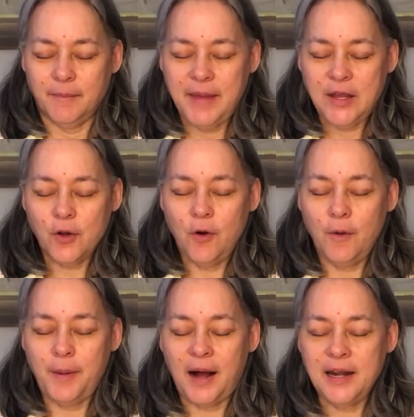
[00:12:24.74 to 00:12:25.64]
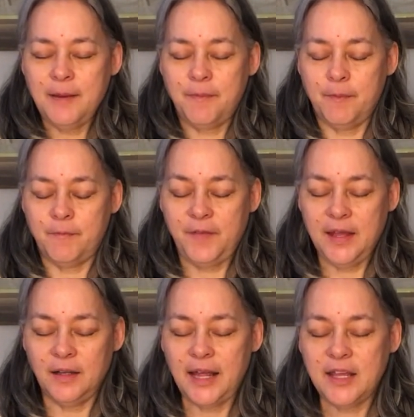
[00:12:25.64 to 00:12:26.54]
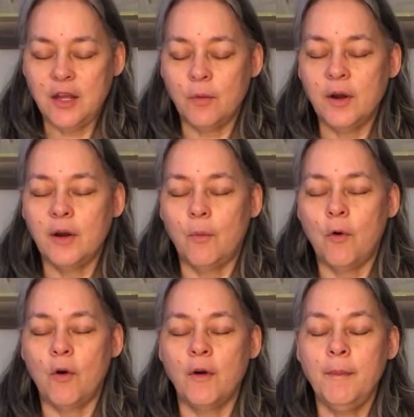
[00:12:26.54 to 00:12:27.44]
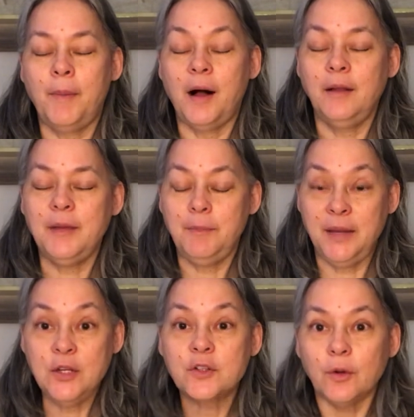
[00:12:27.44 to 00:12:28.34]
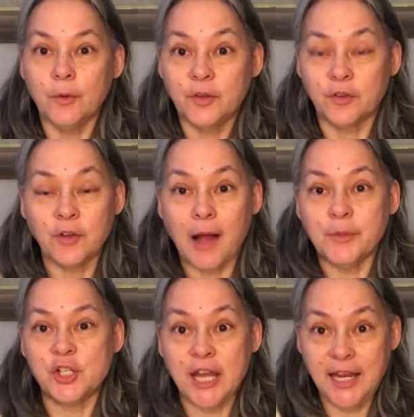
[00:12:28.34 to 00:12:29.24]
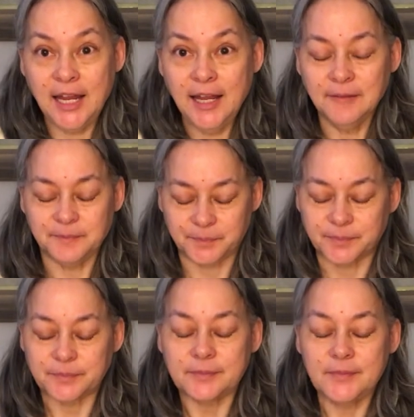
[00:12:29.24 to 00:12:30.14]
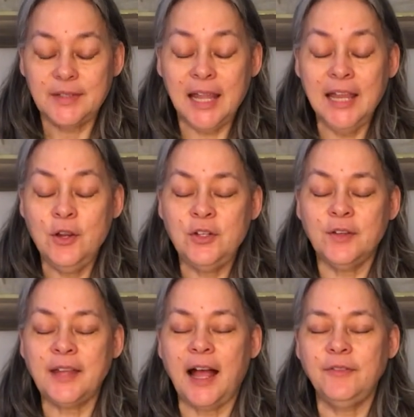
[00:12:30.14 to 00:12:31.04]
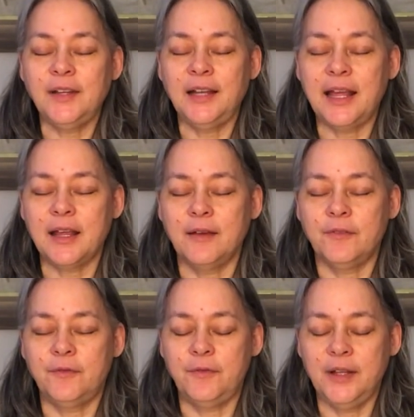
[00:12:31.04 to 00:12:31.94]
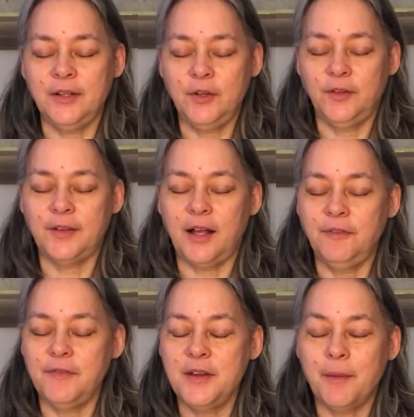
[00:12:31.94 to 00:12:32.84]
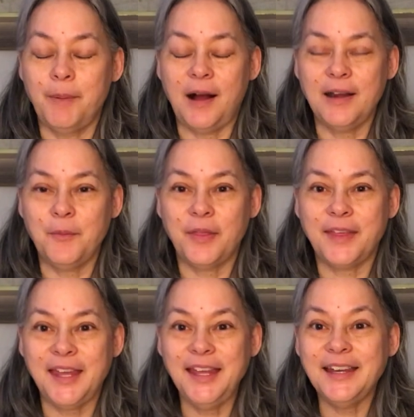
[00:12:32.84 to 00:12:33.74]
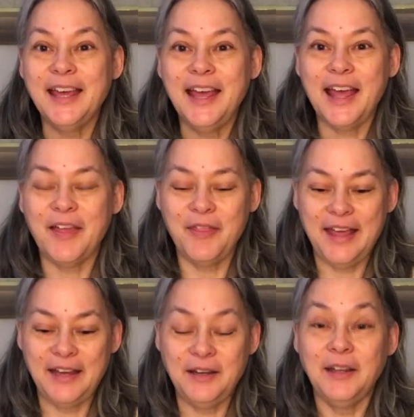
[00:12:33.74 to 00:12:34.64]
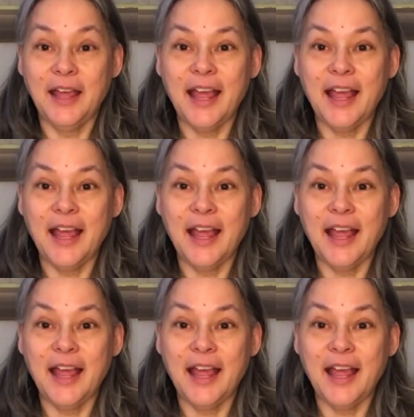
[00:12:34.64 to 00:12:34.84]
make your whole body feel like you were on a warm, balmy beach so it would stop shaking. And you just have to like fill yourself and your body with heat and then